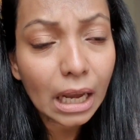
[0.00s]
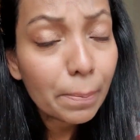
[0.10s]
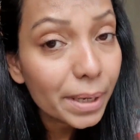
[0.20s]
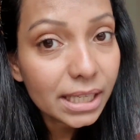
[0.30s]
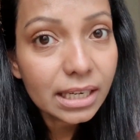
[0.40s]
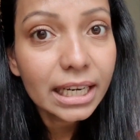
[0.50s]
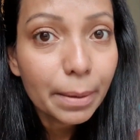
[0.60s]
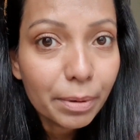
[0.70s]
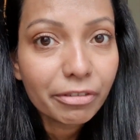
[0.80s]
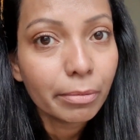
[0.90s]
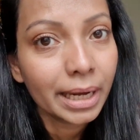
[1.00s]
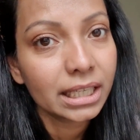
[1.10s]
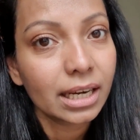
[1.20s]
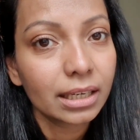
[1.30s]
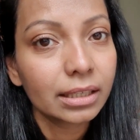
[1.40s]
Personally, I prefer
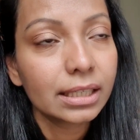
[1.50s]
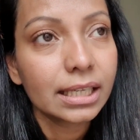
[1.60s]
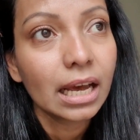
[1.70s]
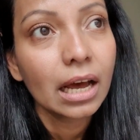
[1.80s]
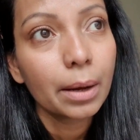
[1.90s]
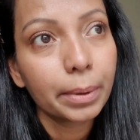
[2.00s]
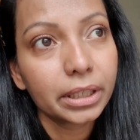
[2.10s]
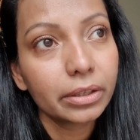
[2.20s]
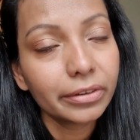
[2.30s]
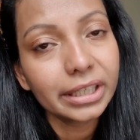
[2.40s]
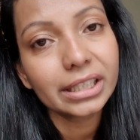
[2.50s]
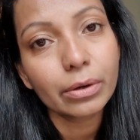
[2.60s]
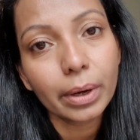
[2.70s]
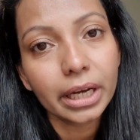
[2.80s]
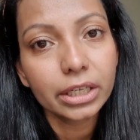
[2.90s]
matte colors, but the reason
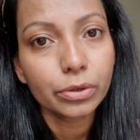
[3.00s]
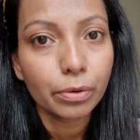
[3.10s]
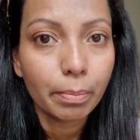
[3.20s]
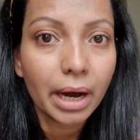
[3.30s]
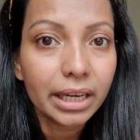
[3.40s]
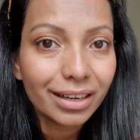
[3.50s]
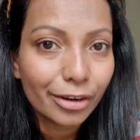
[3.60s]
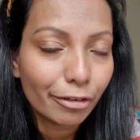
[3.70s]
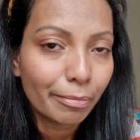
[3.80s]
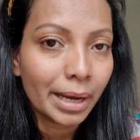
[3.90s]
why I don't buy a lot of